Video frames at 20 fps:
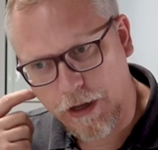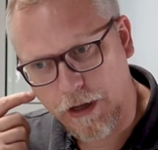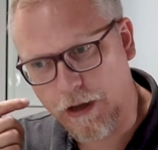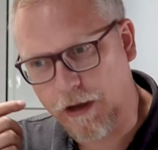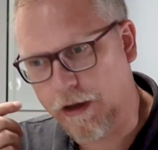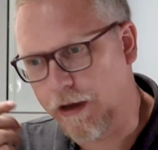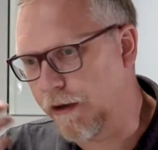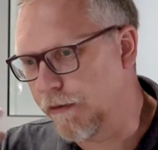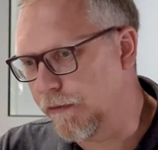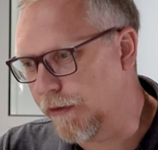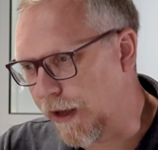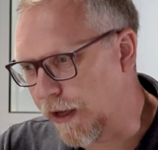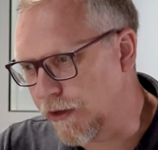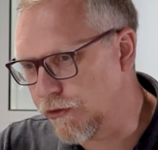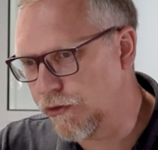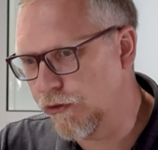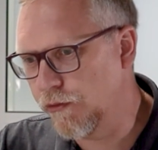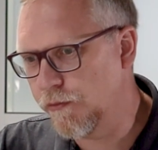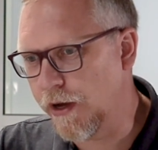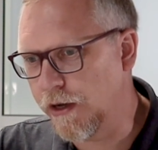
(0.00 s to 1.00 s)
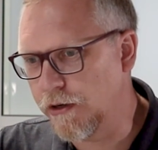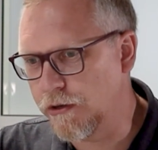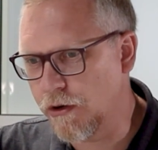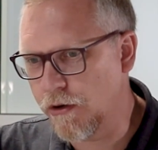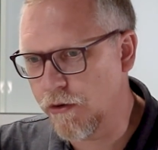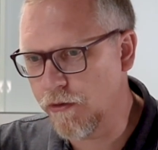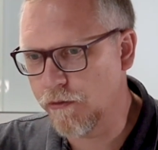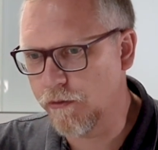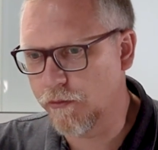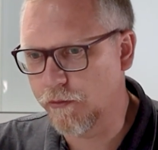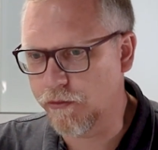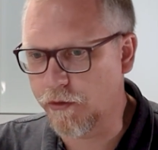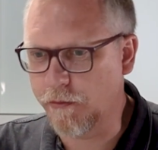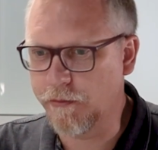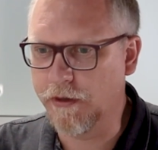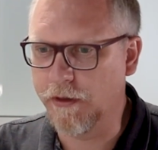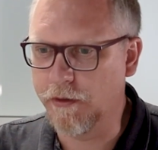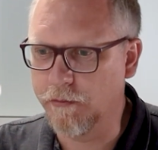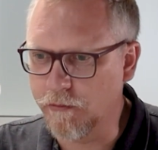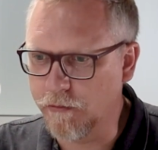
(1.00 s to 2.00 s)
As you may know,
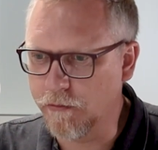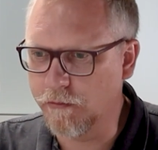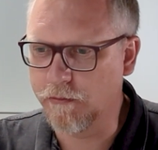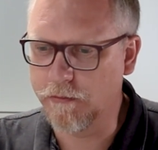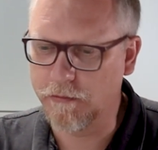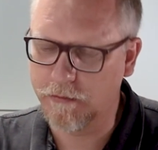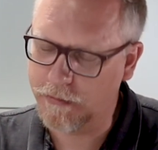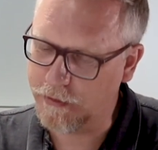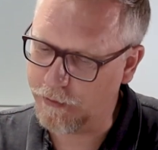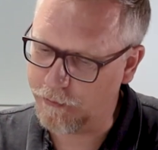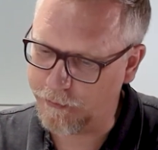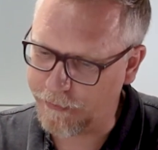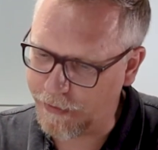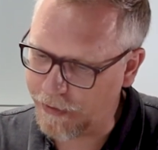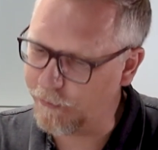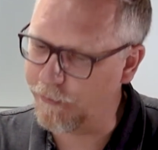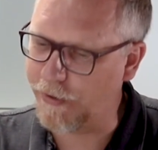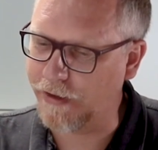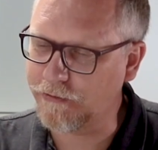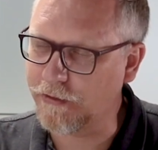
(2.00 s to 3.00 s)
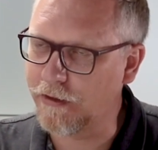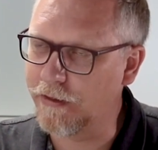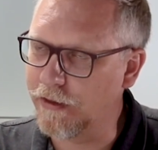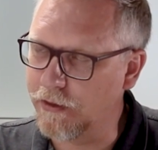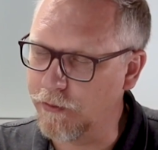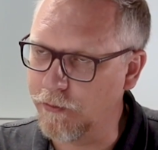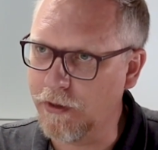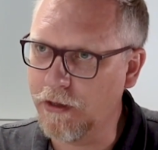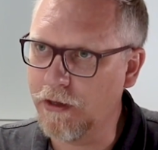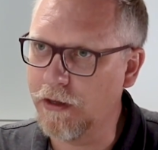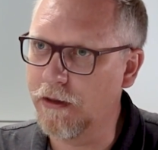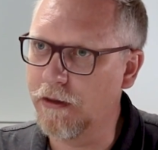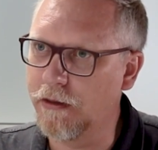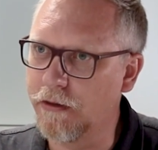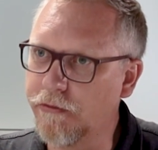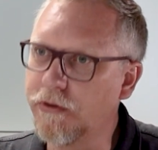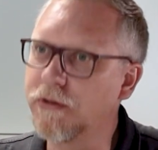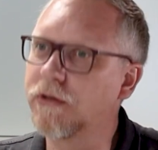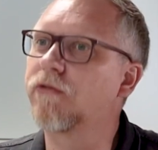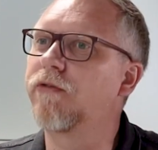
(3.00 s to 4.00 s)
probably better than me,
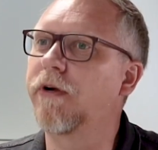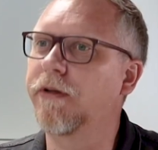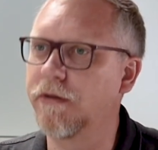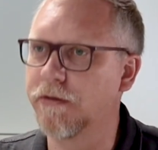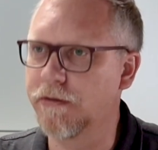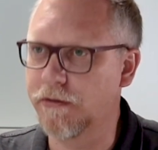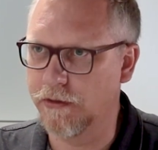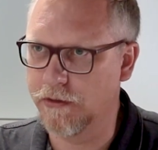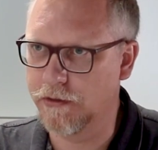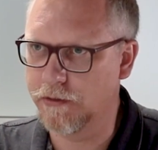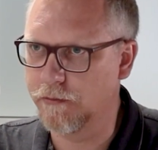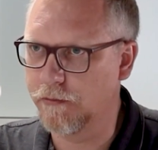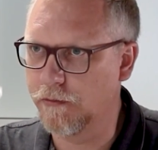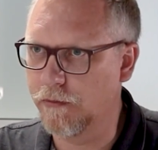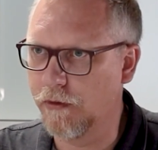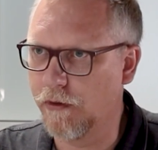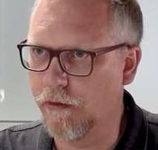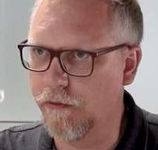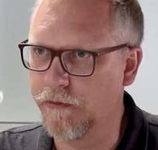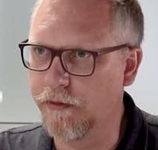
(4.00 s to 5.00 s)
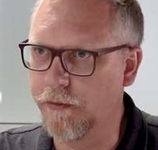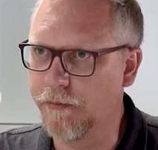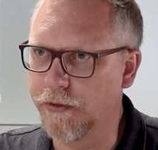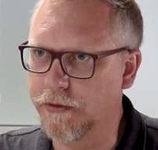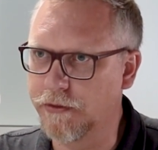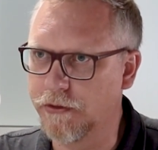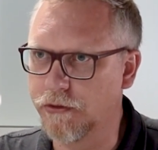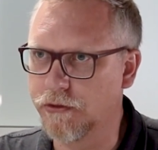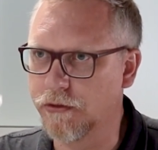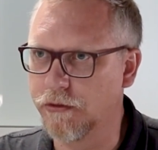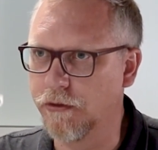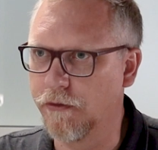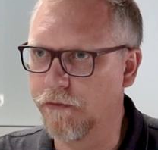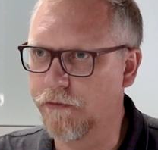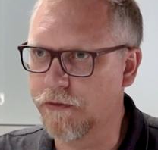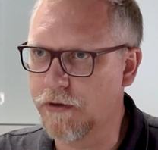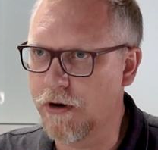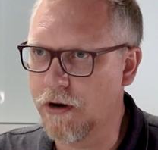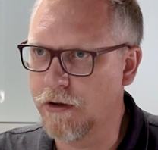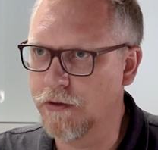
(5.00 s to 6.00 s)
there is criticism of the position of
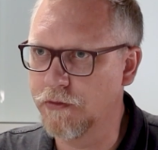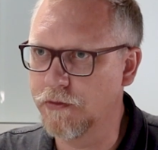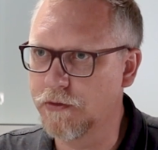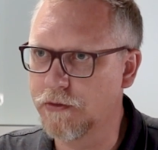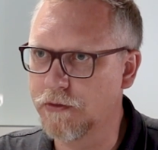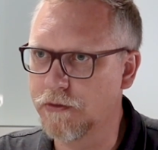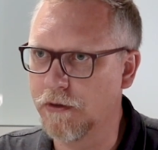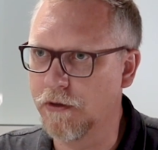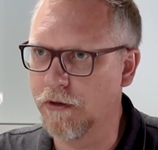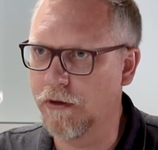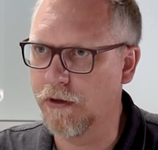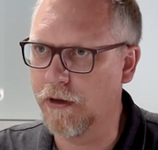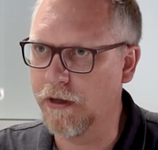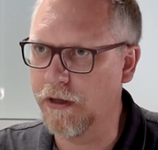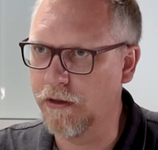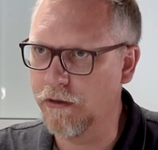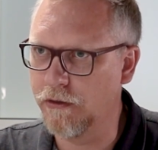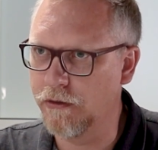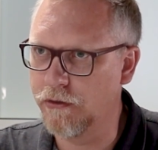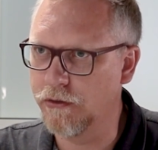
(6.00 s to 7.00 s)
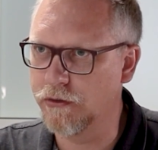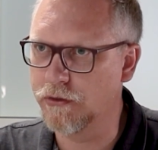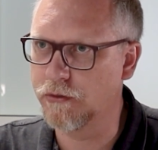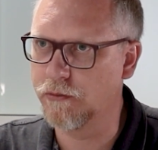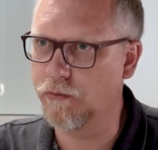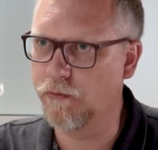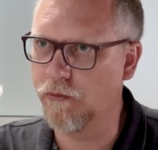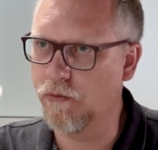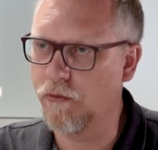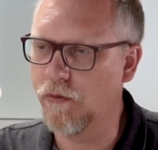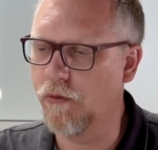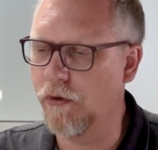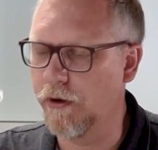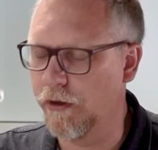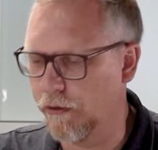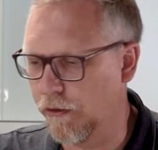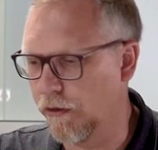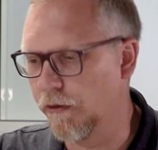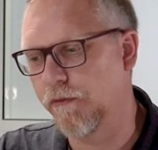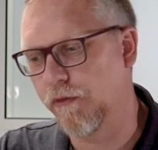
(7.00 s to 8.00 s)
France in this
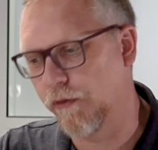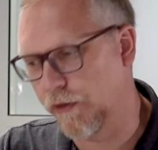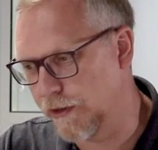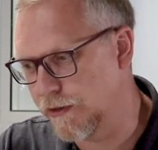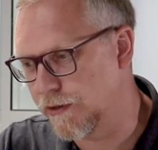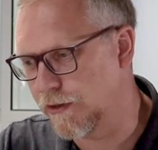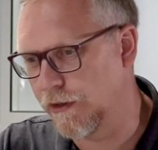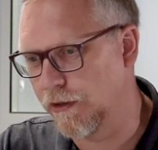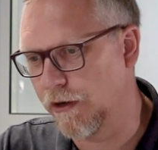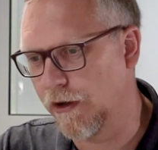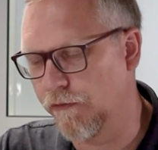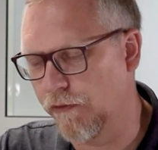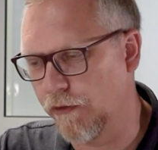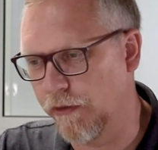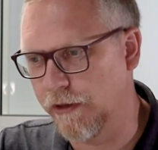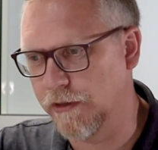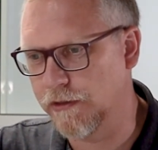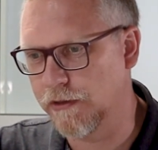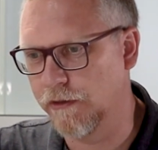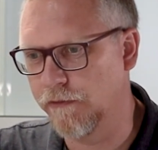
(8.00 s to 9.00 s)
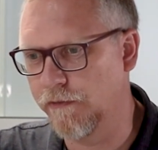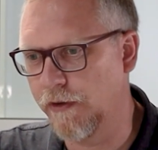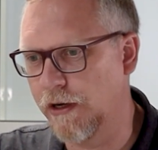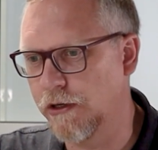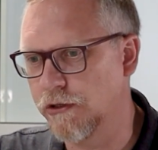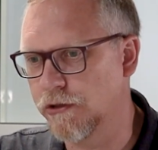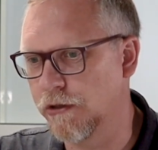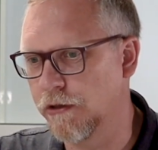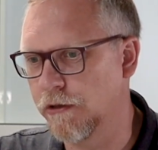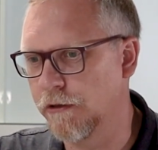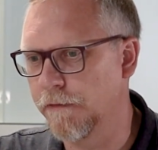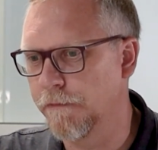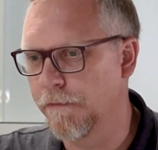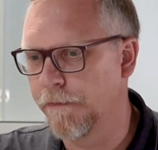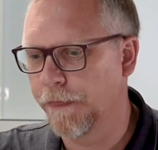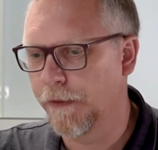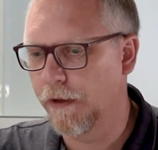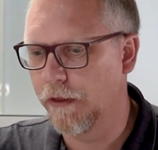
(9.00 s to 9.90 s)
war, for this invasion.